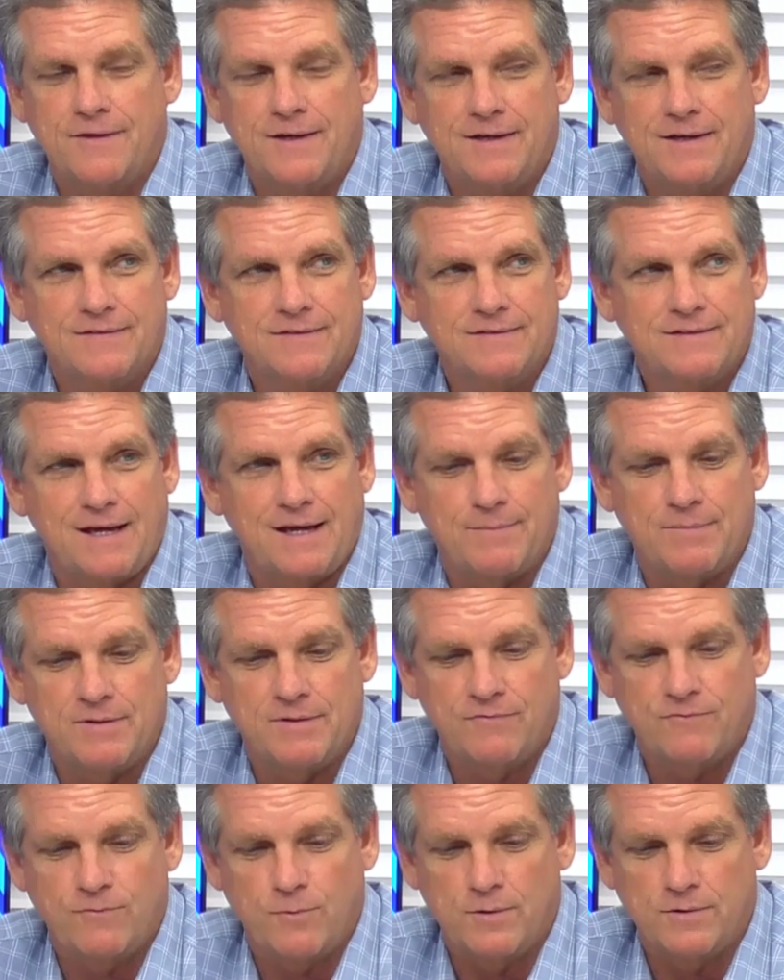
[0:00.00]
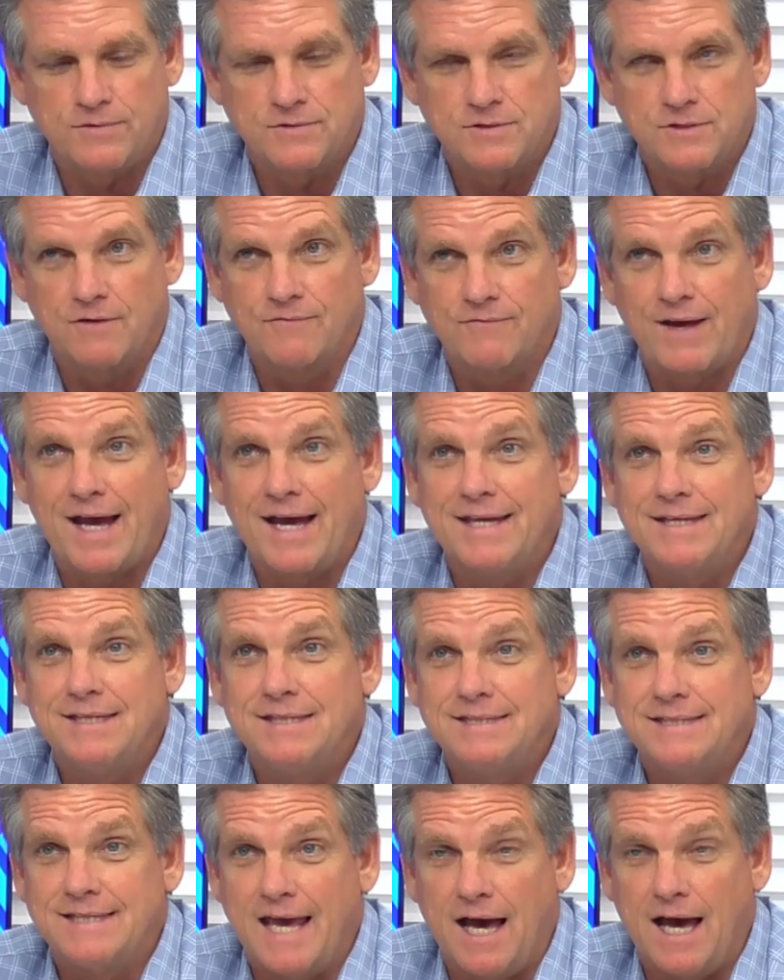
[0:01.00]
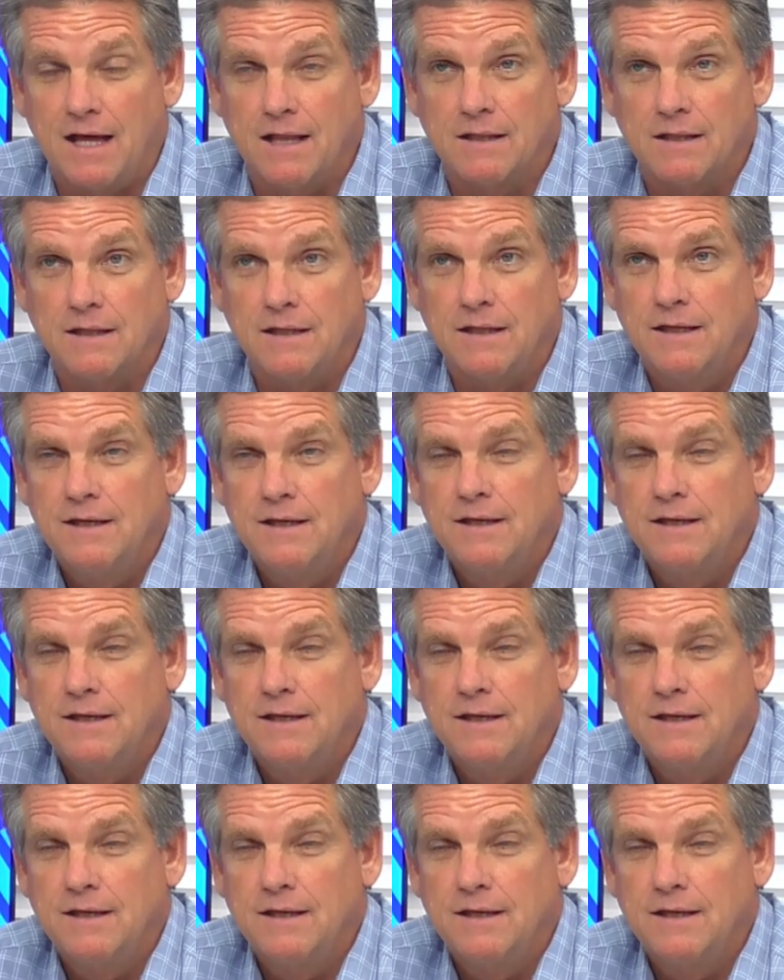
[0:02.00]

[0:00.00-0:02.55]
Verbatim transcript: nothing in the top of the fourth. So if I yell...